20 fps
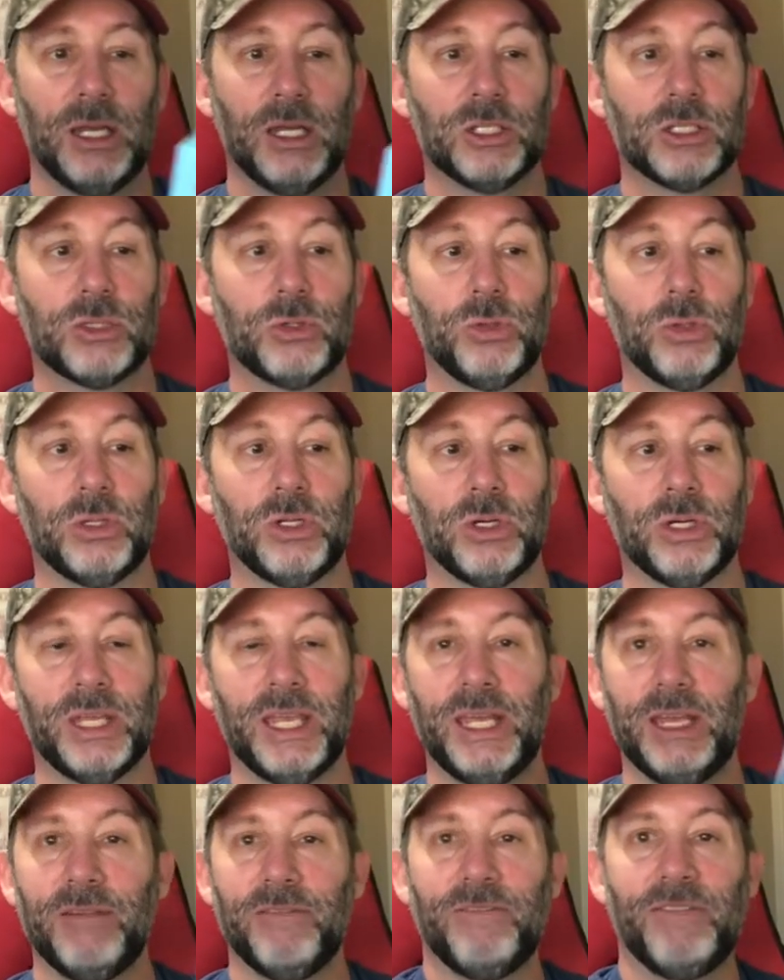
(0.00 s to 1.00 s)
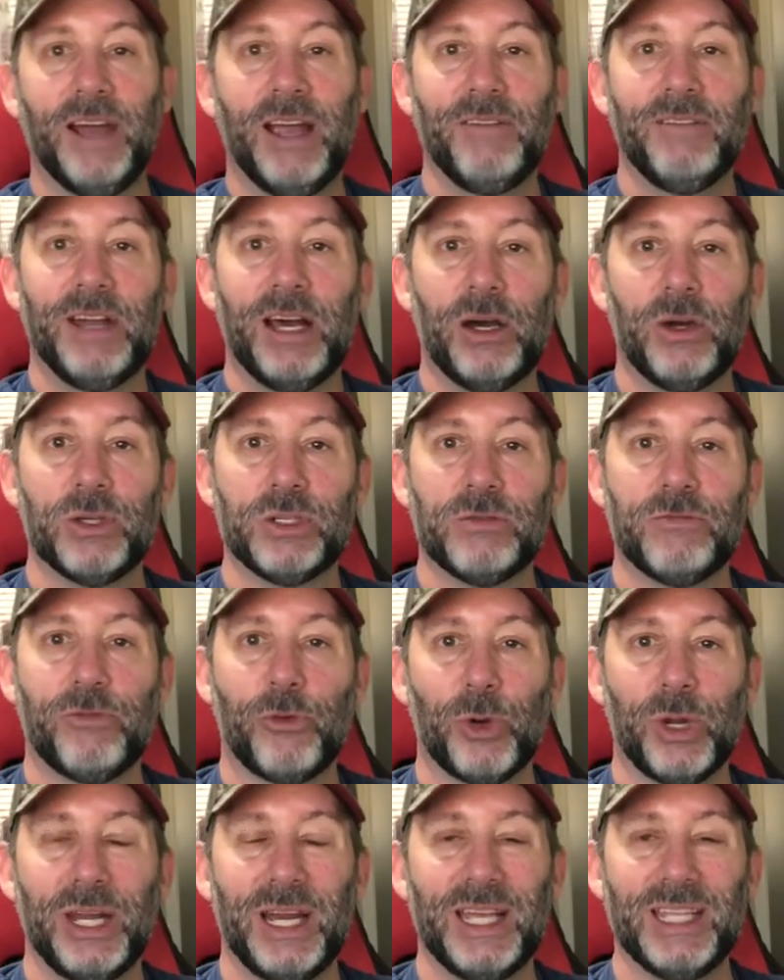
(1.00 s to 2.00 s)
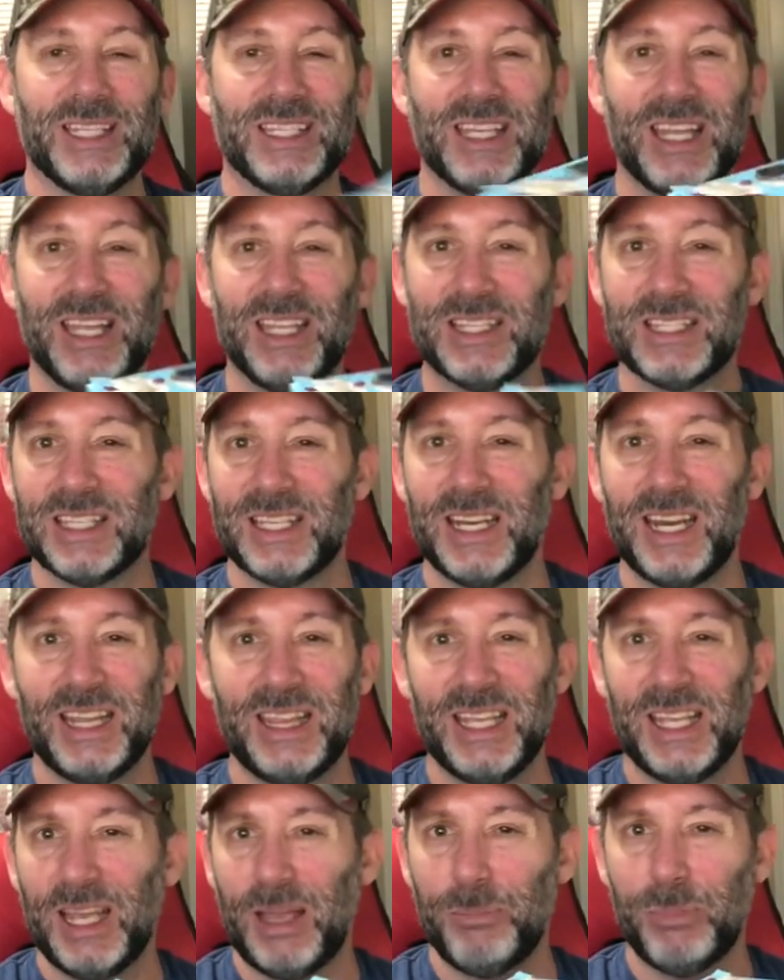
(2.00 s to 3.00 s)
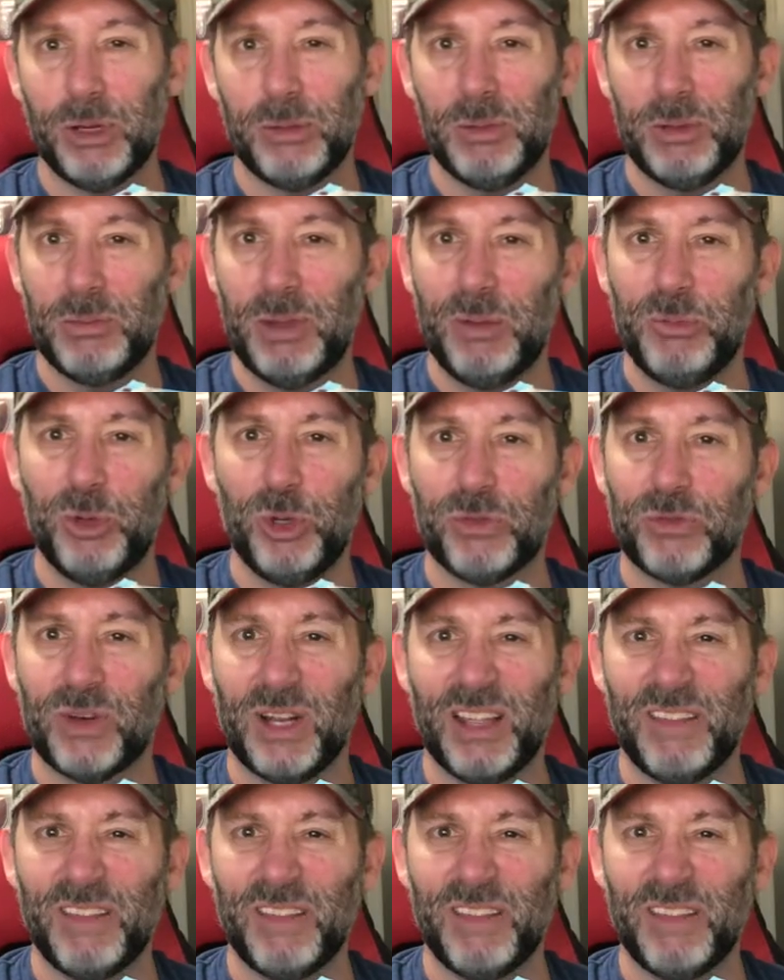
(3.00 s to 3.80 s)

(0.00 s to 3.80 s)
It's a cool little kit, $5.49, and I think I put them in my booth for like